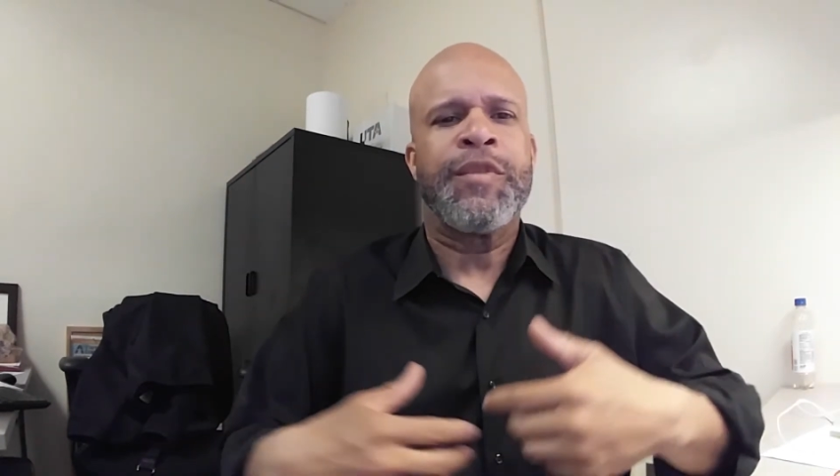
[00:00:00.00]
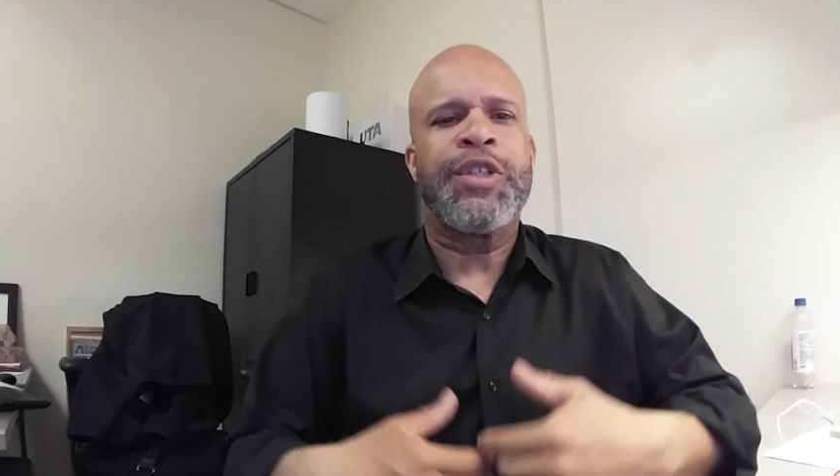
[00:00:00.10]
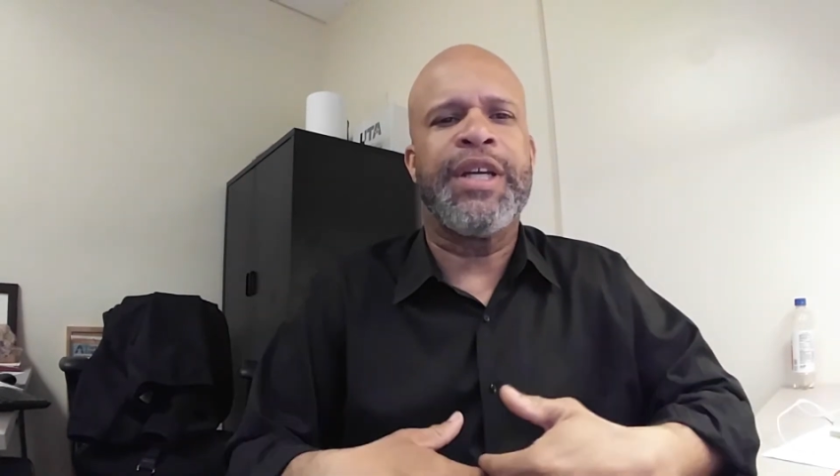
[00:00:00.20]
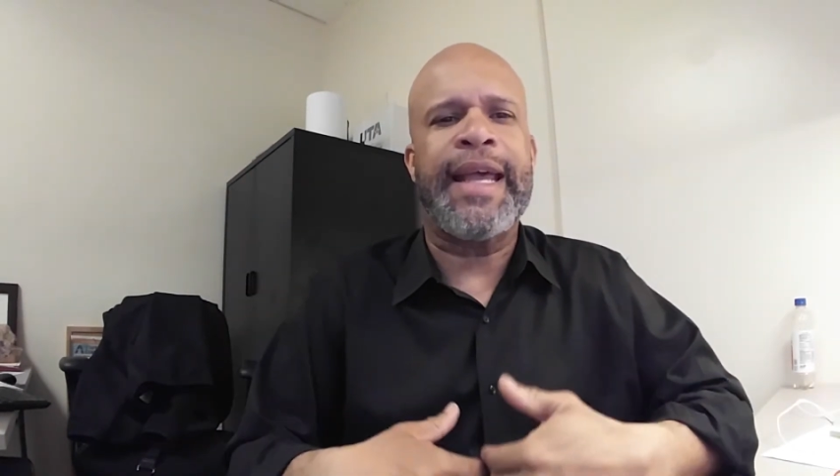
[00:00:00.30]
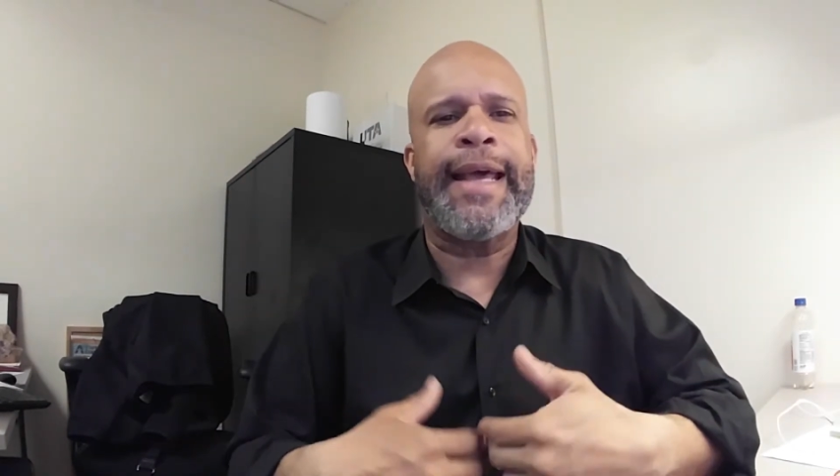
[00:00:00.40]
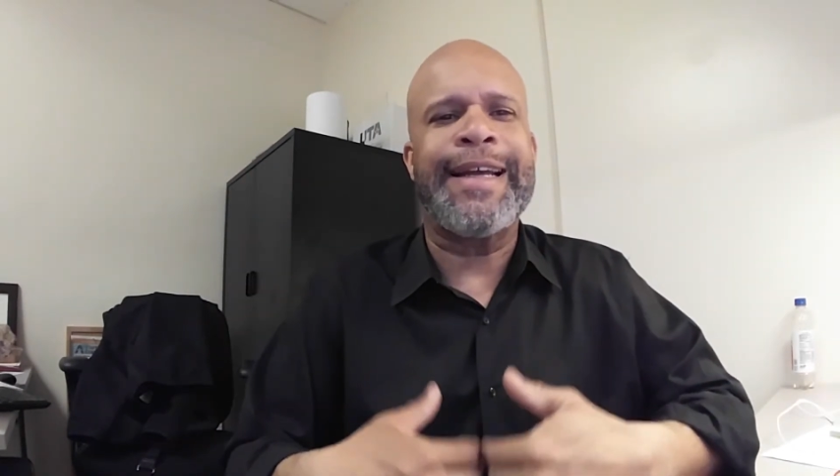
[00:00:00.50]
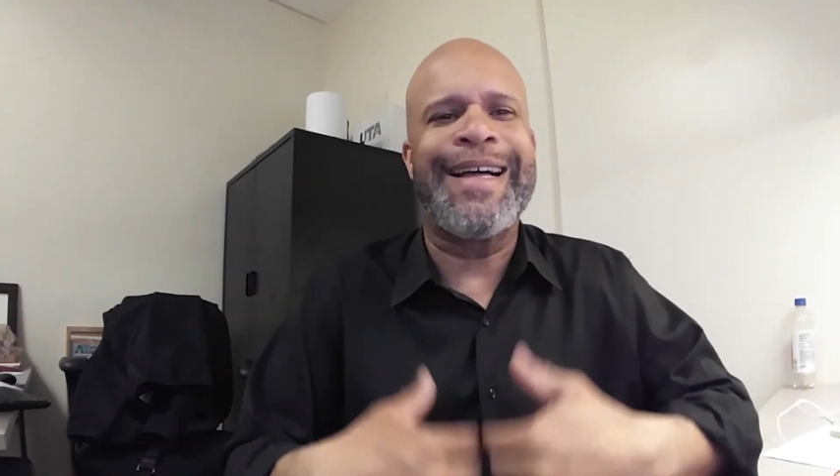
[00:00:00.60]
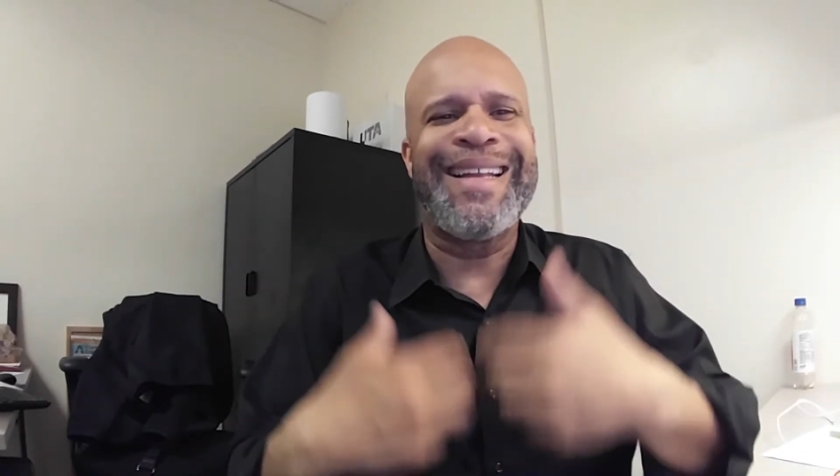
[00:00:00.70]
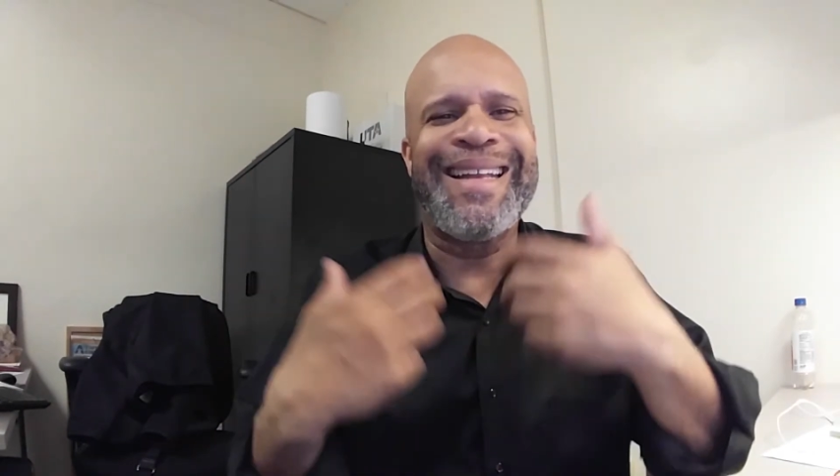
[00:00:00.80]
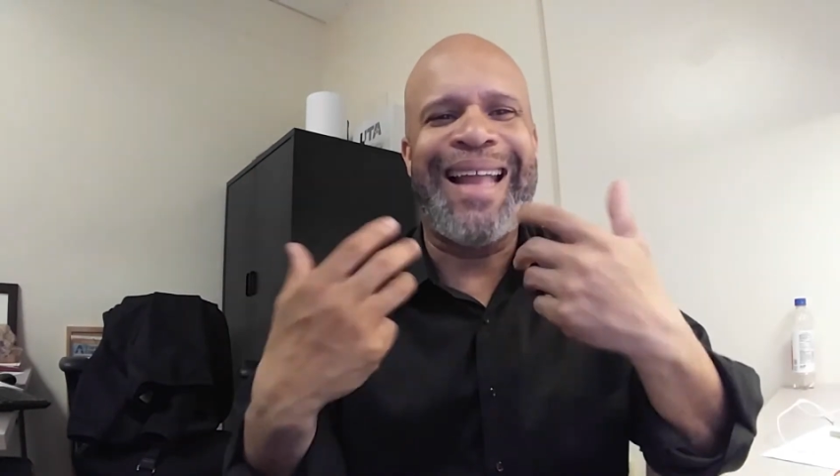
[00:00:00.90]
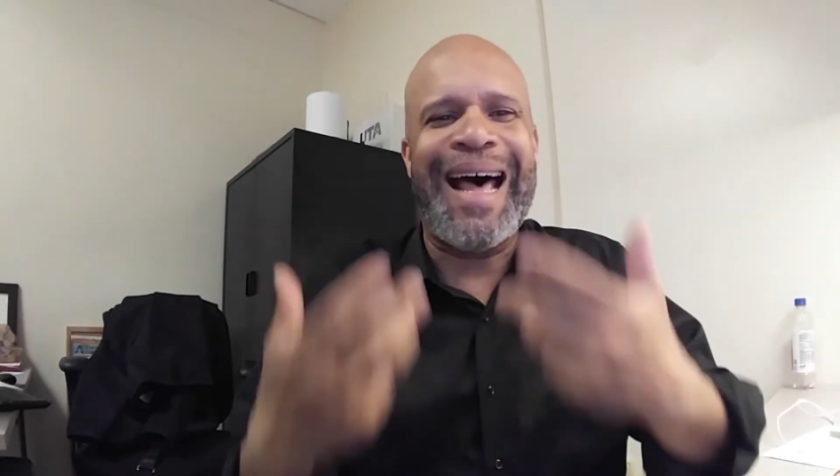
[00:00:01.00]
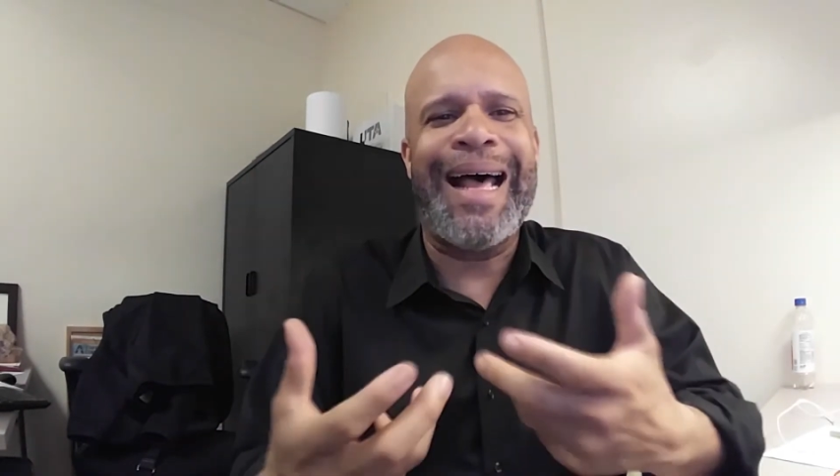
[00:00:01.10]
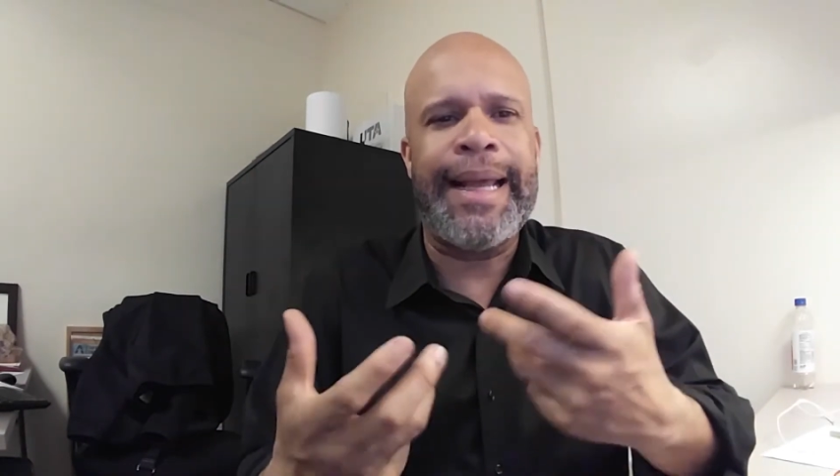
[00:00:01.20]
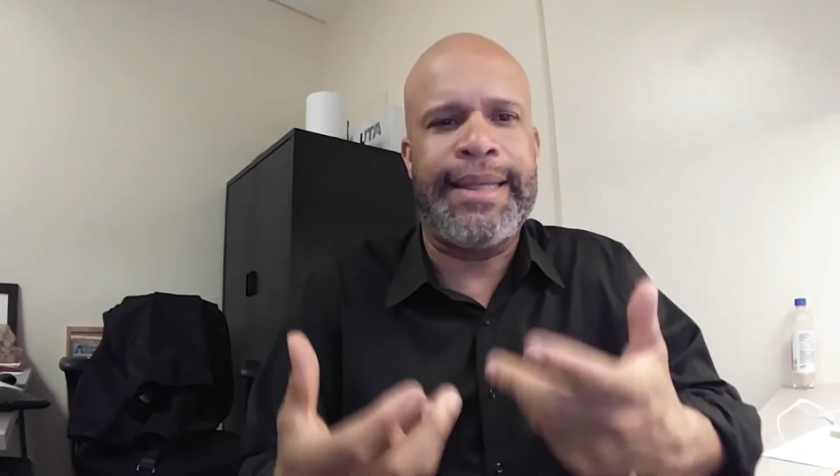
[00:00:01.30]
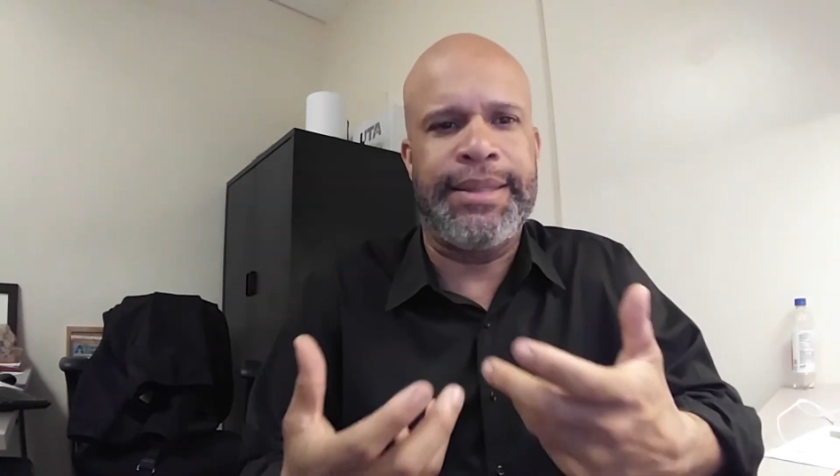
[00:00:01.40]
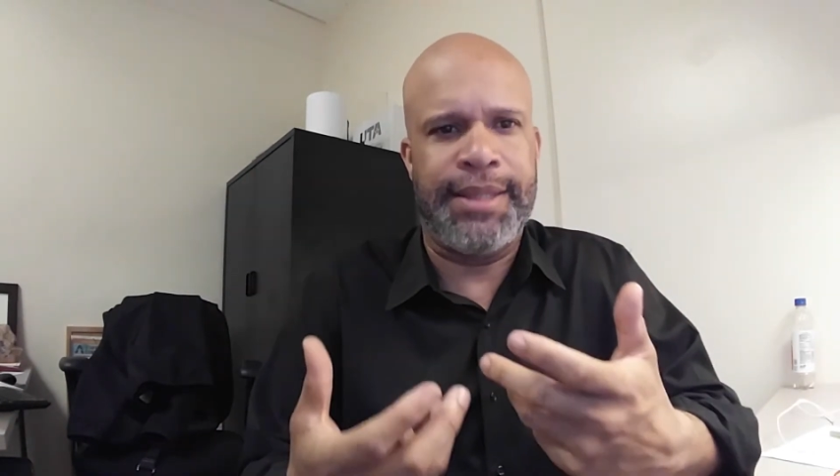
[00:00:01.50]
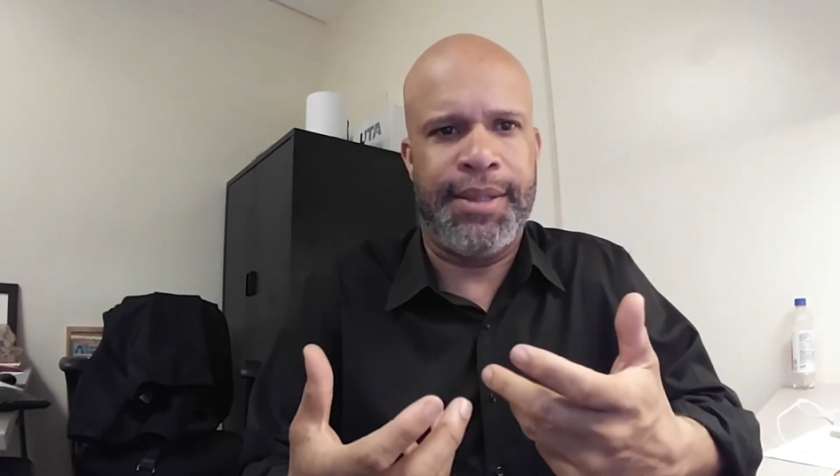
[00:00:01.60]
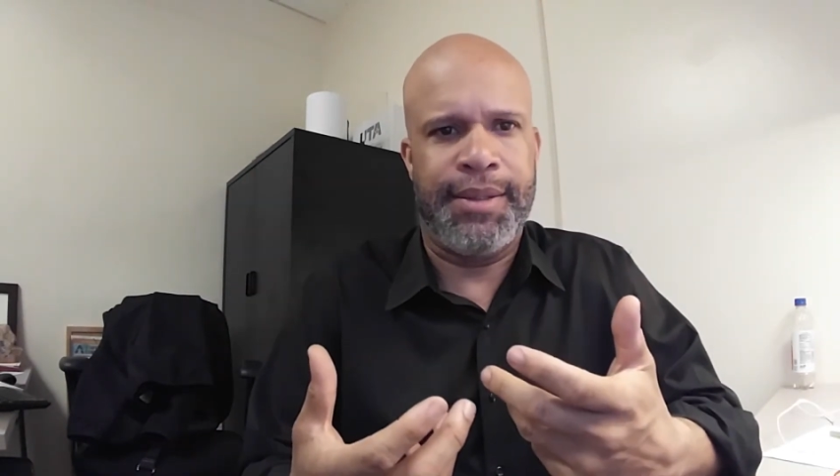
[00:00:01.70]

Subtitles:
could have aligned